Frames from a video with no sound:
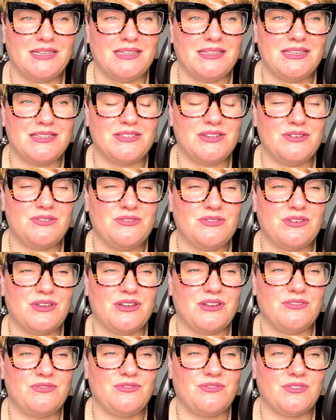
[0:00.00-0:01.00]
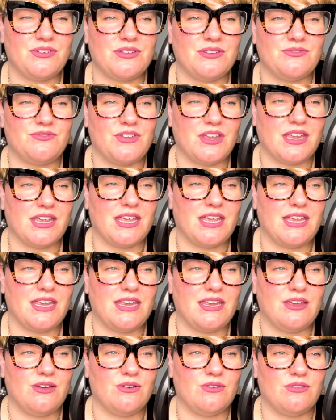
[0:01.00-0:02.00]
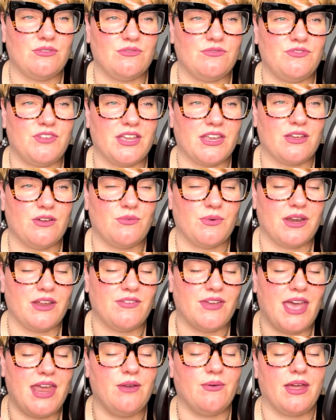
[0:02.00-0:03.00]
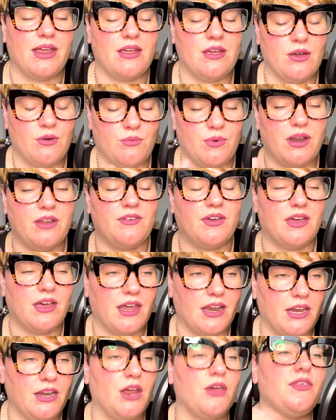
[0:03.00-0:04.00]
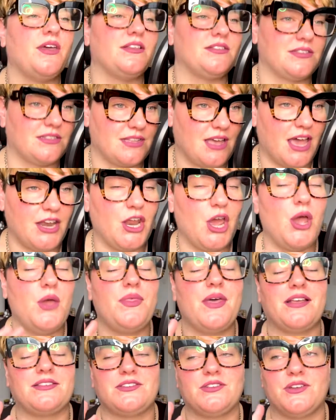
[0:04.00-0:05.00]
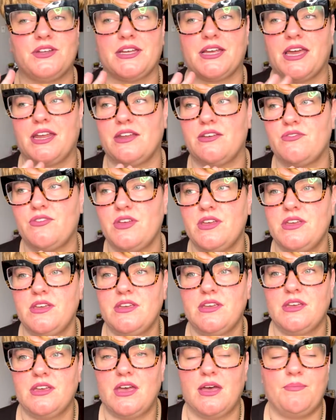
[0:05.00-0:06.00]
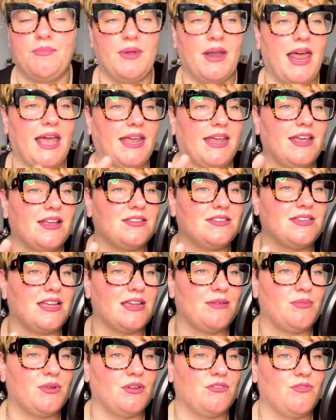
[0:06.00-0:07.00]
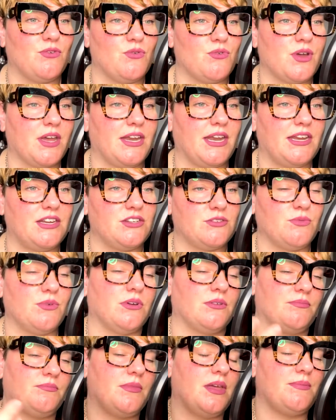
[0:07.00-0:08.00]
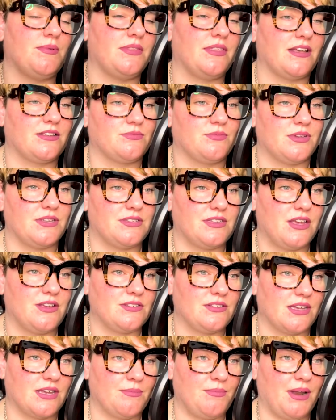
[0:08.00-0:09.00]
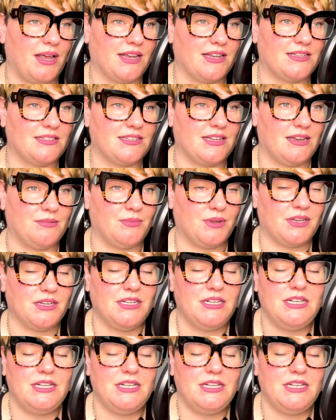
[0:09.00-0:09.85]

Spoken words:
There's no kind of Vicky or Vic or whatever. Anyway, whatever. And I know that's not a kind of a blanket statement of all Canadians. Well, maybe that's what it sounds like, a blanket statement.